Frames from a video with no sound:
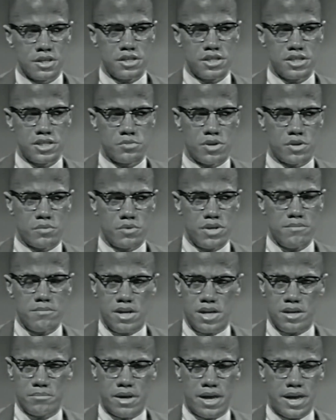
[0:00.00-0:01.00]
This is what we
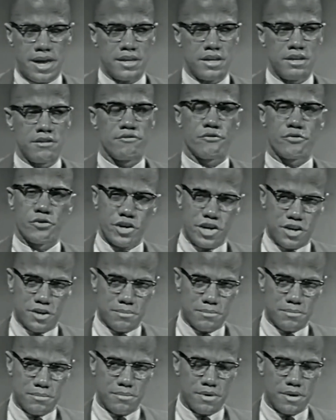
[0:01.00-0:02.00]
mean by
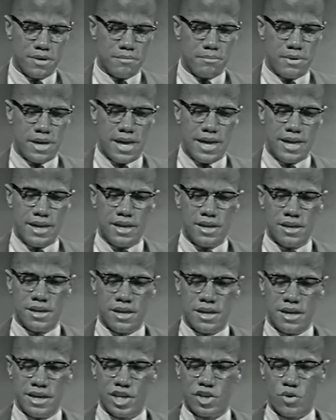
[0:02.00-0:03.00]
freedom, by
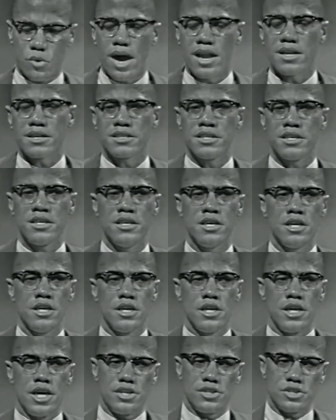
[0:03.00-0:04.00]
uh, equality.
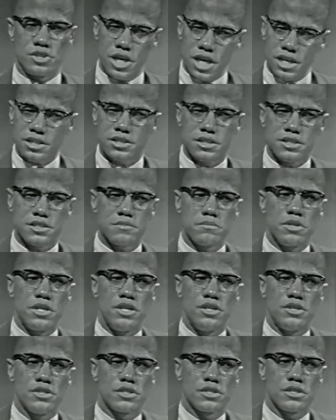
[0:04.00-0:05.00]
And justice
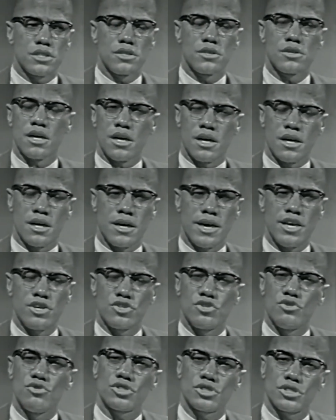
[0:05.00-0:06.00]
means uh,
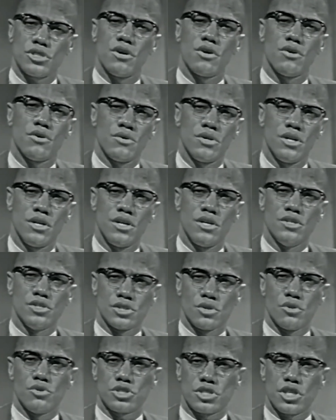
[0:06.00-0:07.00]
as you sow,
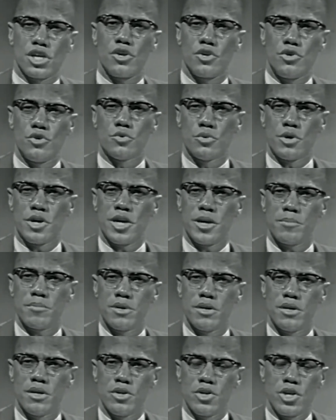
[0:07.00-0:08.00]
so shall you
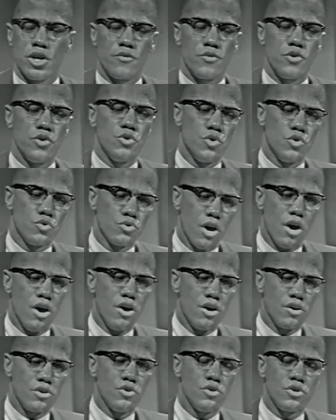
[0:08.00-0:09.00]
reap. If you do
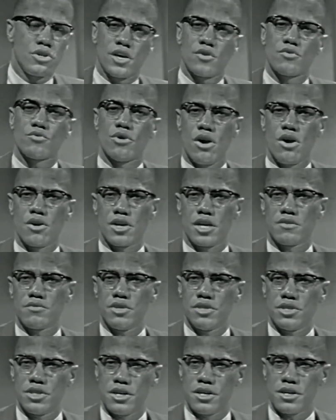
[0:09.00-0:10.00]
wrong, you'll get wrong
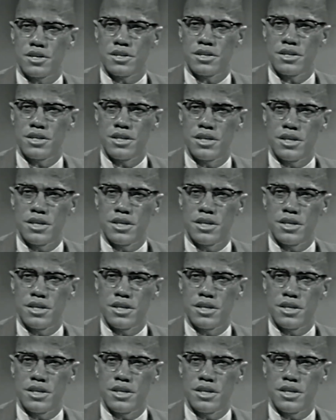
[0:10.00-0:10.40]
in return.